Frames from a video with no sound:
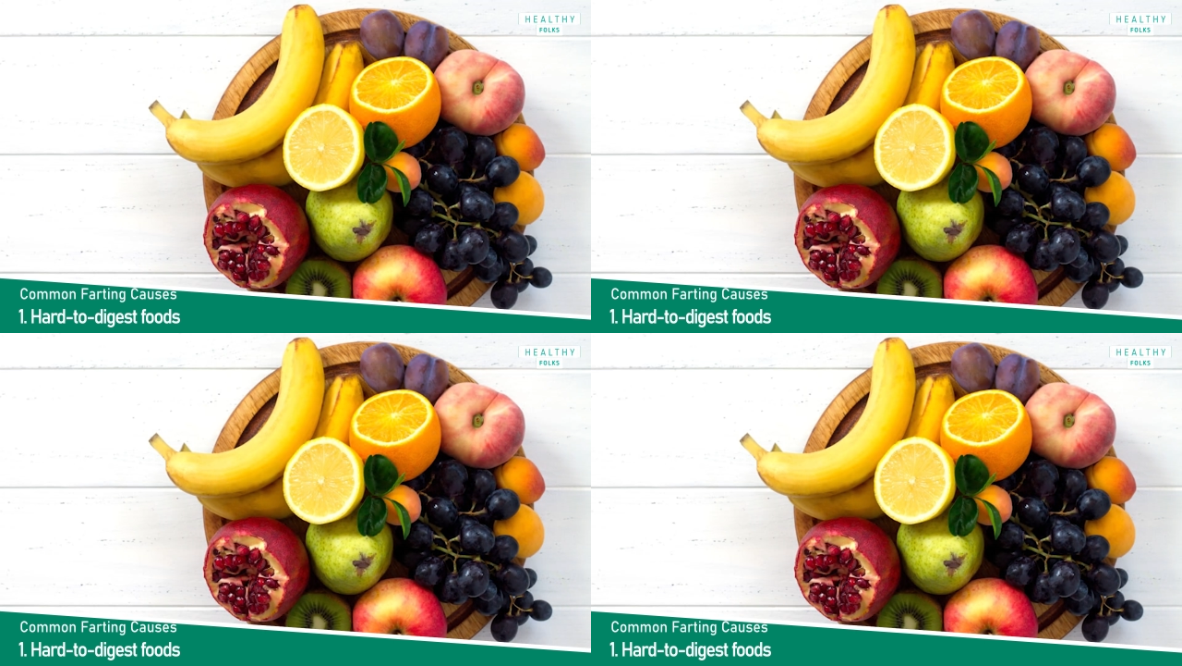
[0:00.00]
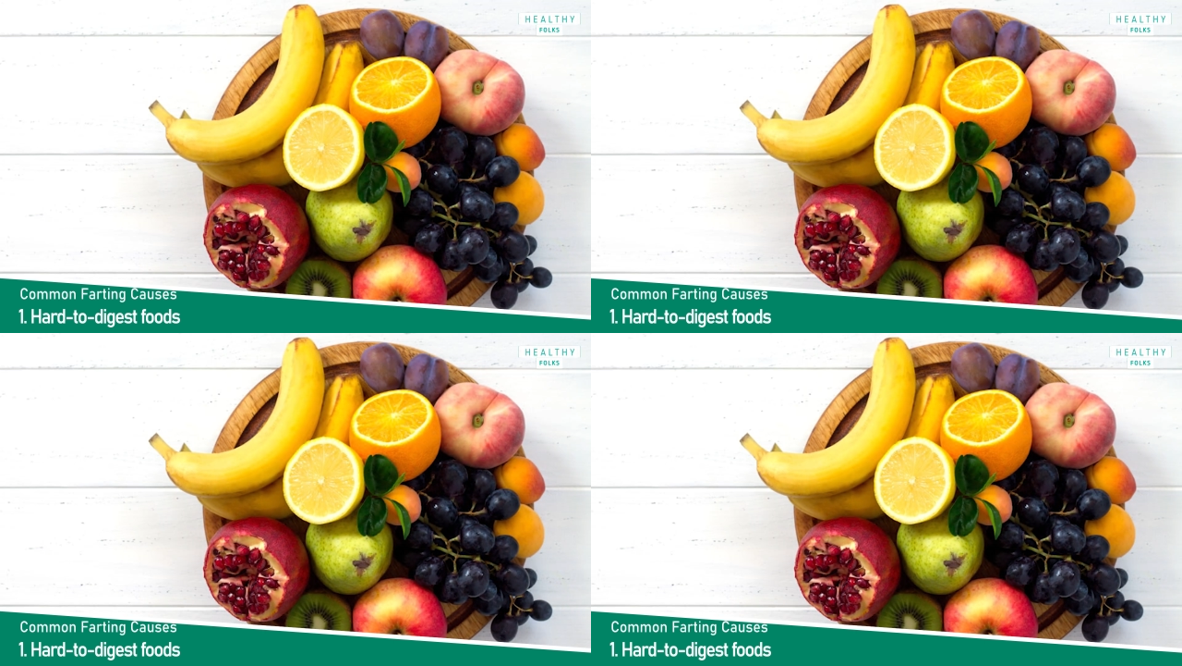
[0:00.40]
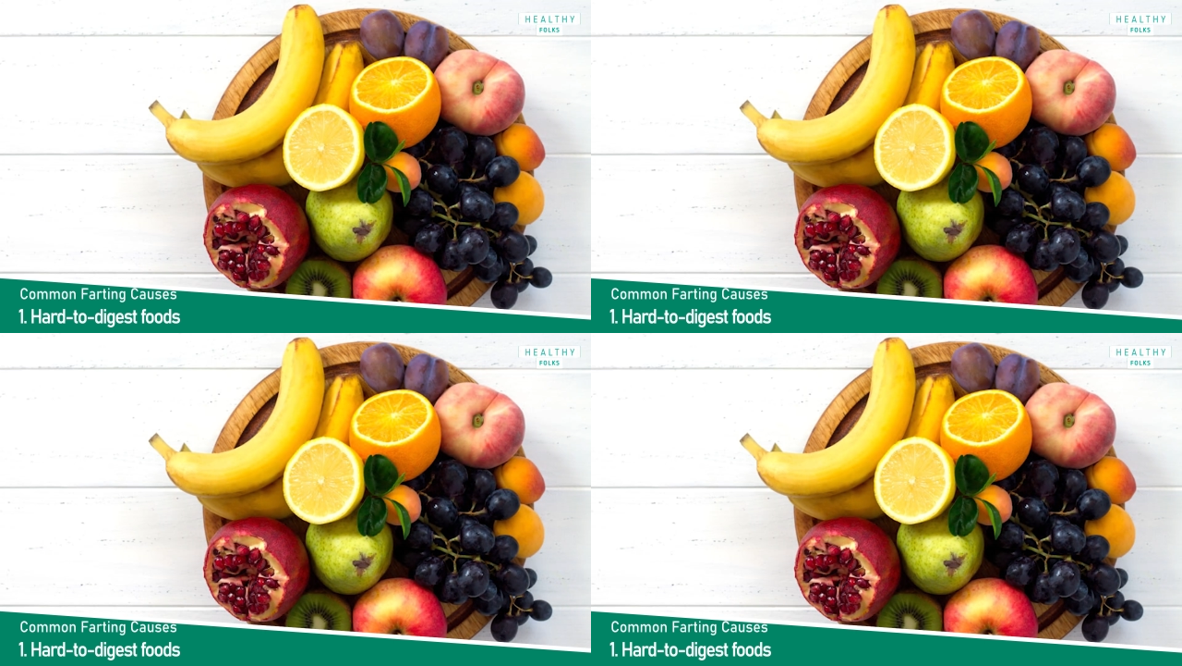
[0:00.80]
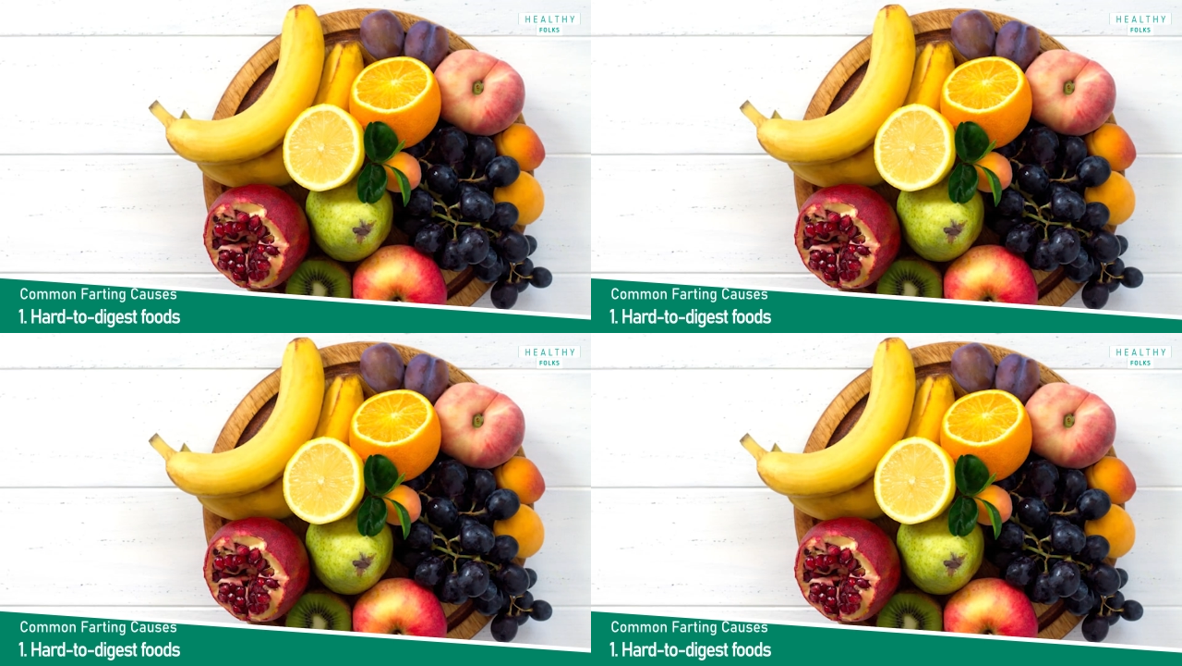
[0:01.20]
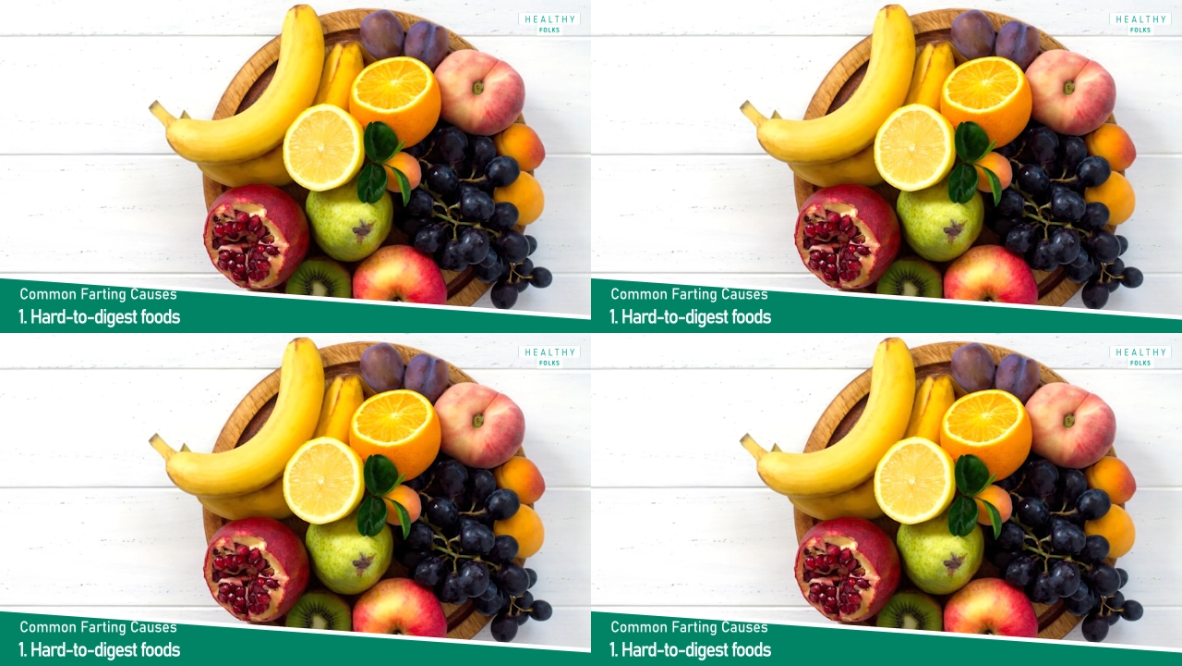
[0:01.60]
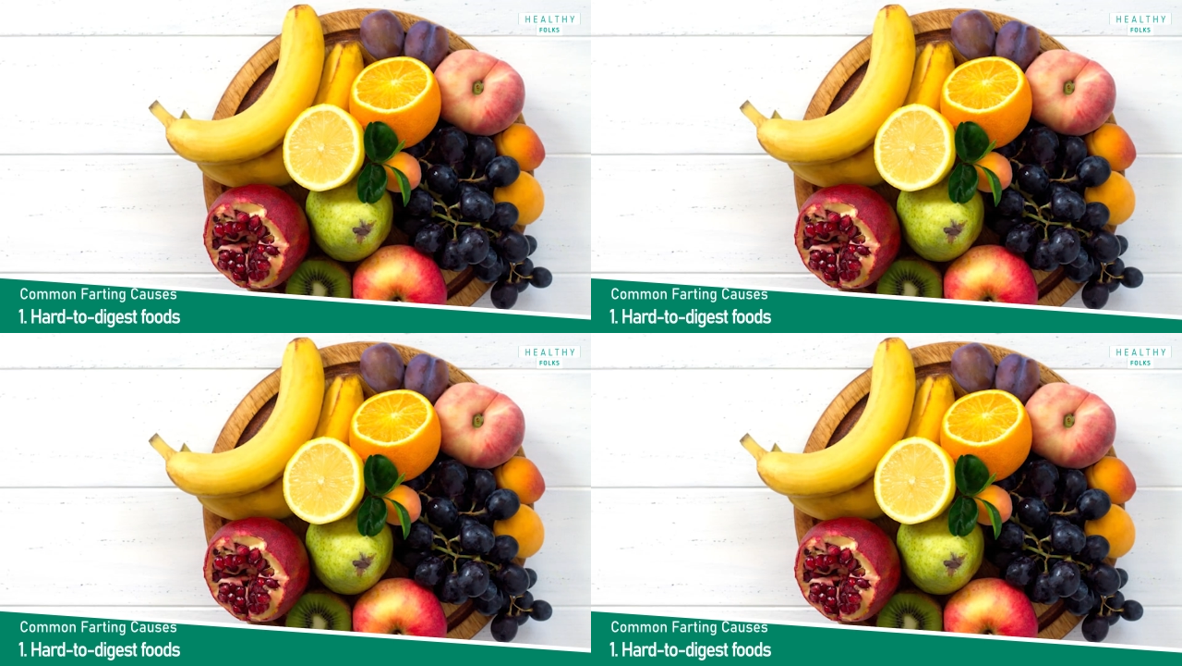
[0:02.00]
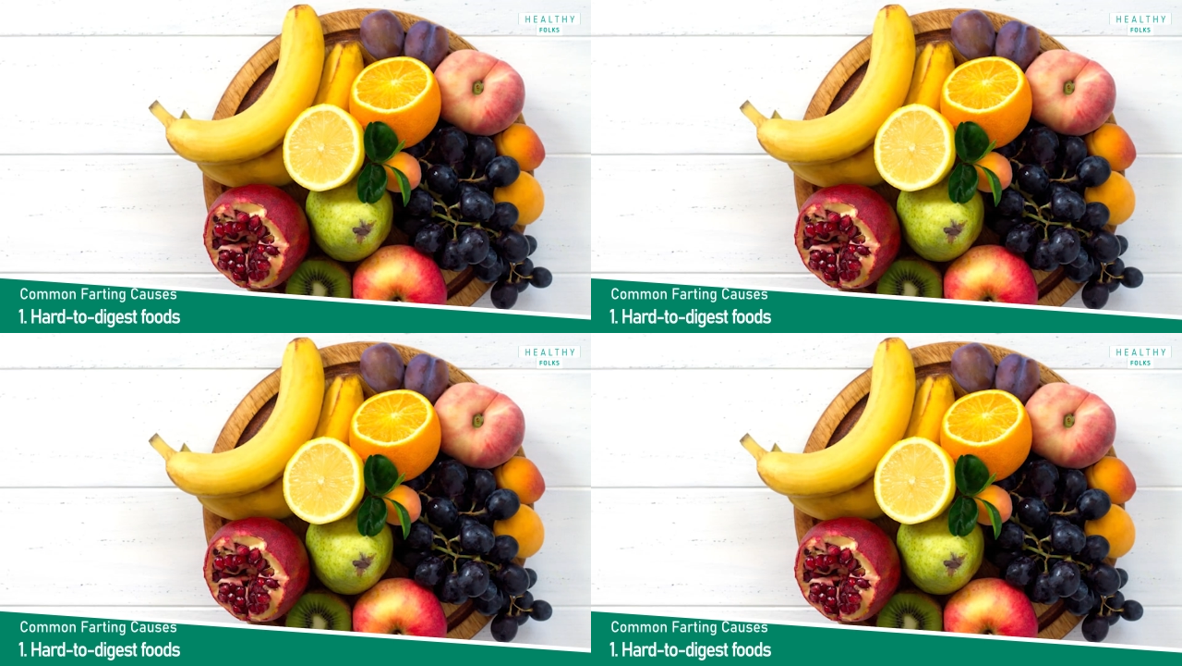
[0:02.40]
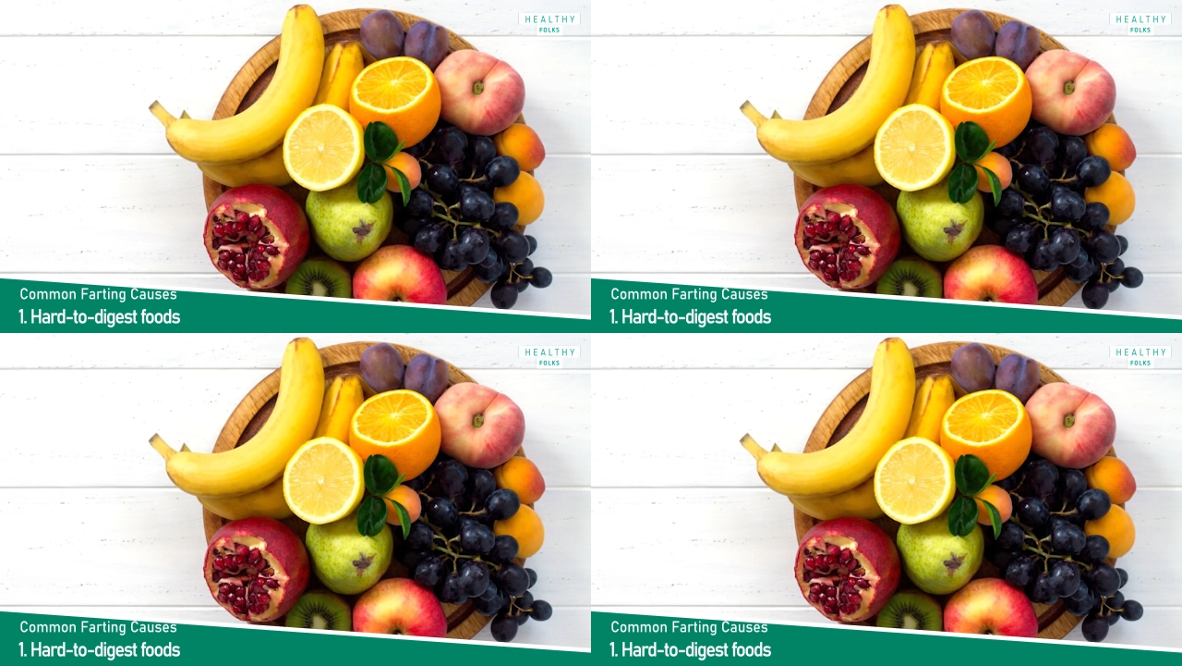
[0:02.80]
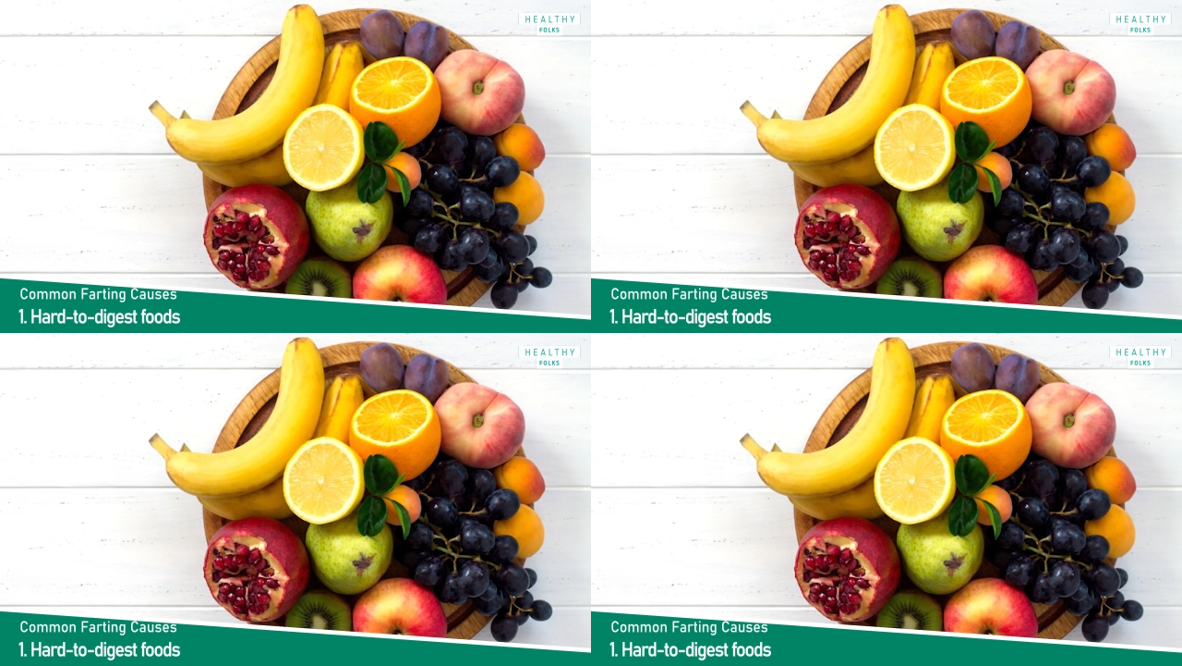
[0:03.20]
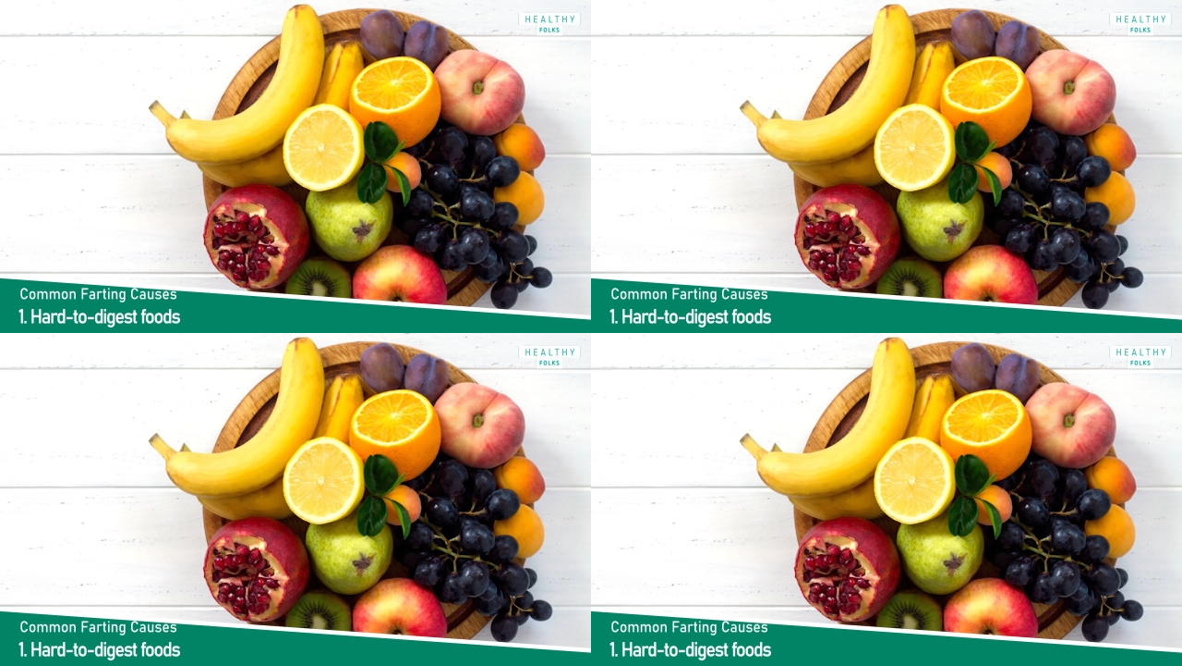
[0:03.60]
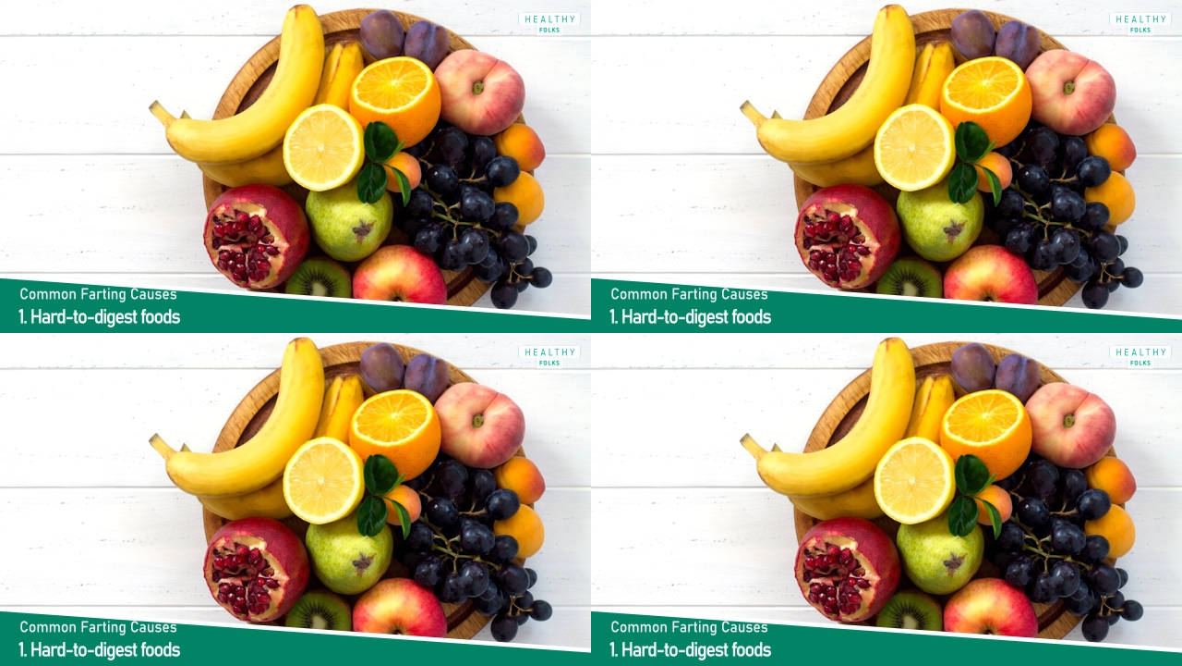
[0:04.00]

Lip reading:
No face is visible, so there are no lips to read.